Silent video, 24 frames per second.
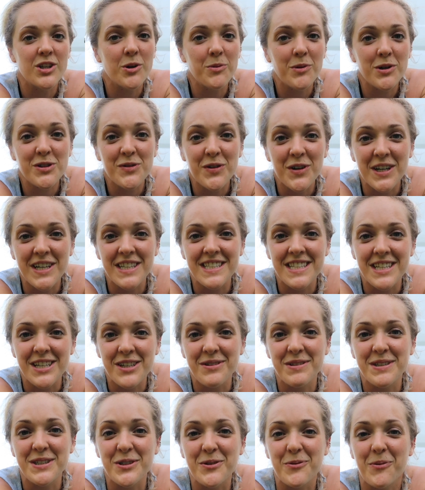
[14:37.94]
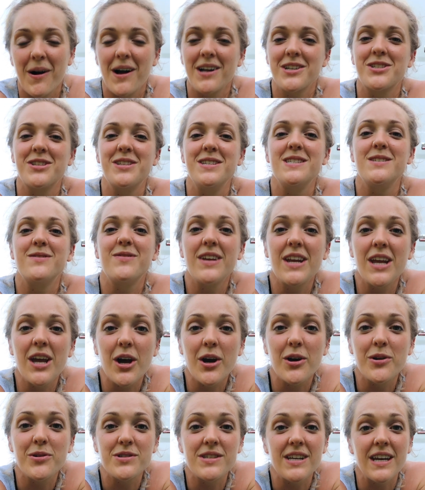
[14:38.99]
so much for continuing to watch these
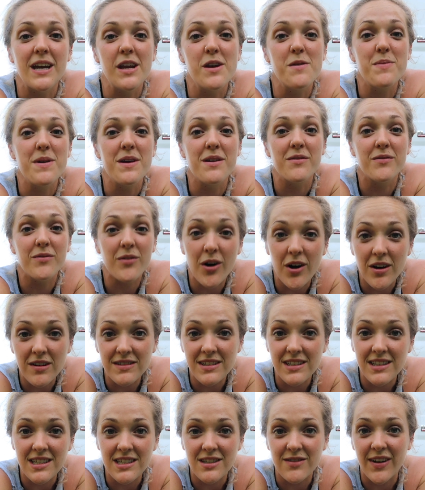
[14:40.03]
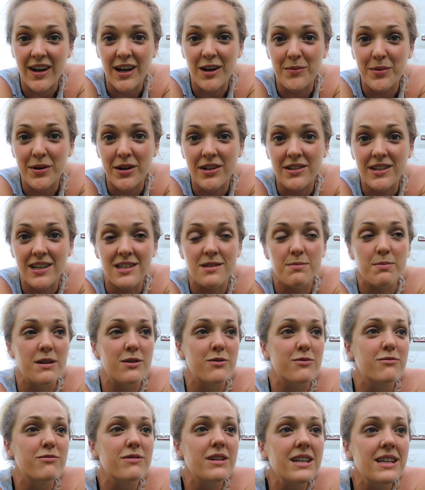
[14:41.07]
videos and be involved in this van build. It's
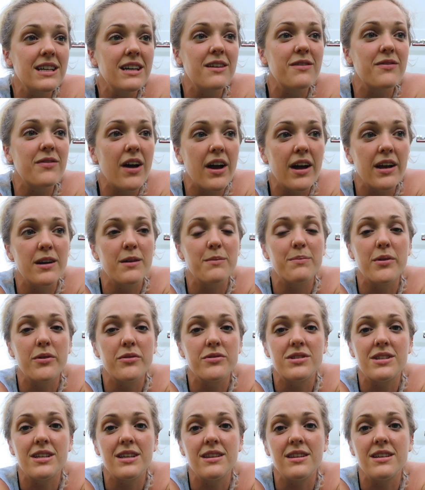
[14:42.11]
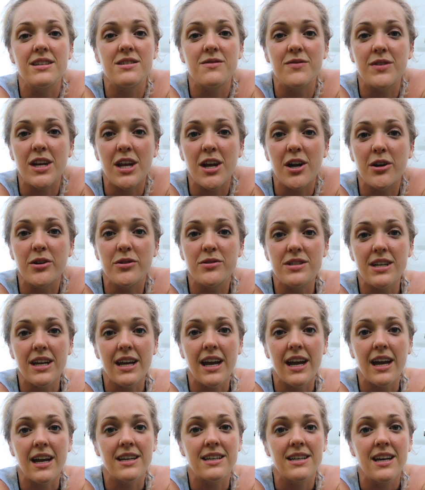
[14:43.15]
been really fun posting these videos
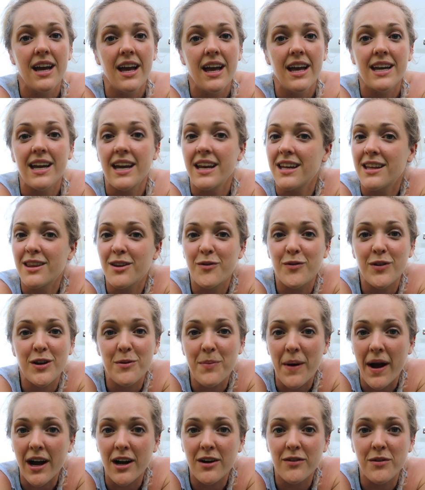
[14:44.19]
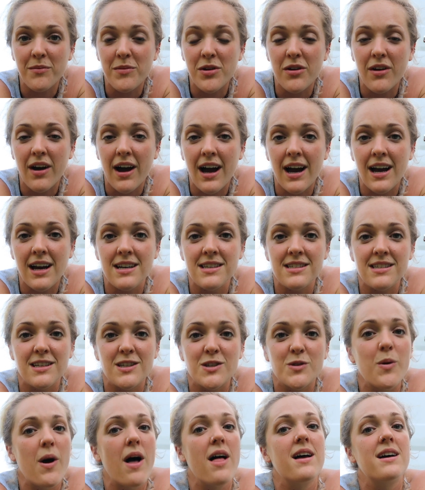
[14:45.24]
and getting the feedback from you guys,
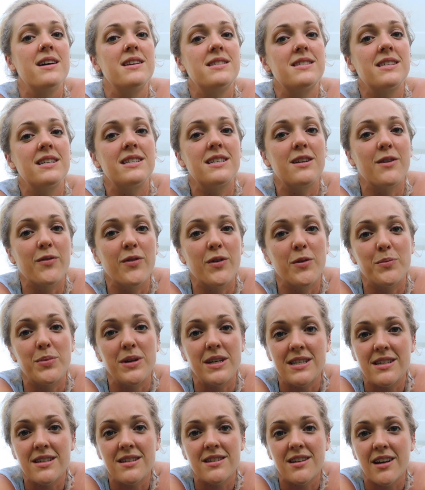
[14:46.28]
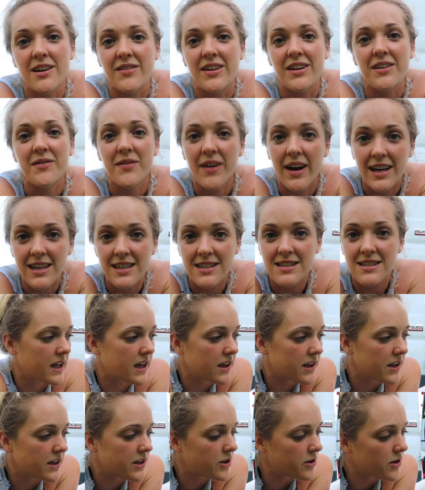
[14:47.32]
as well as different pieces of advice.
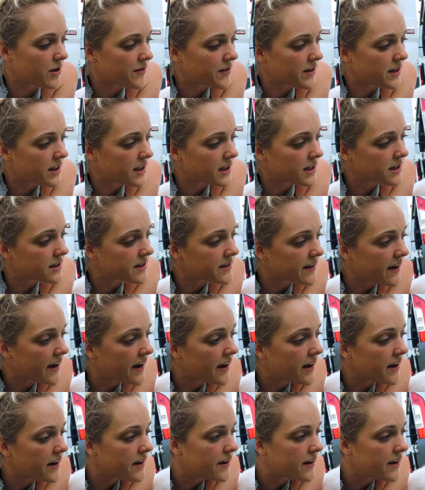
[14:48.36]
Akela, do you have anything to say?